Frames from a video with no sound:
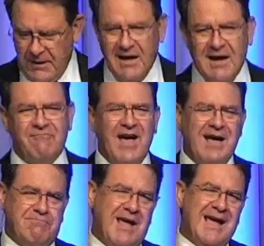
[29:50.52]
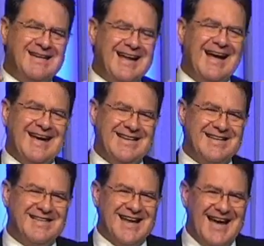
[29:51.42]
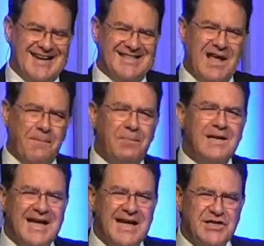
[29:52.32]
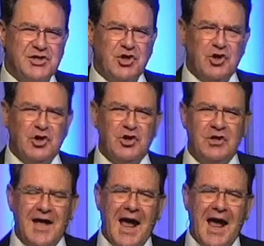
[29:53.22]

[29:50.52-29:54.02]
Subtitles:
In fact, mankind decided that pleasure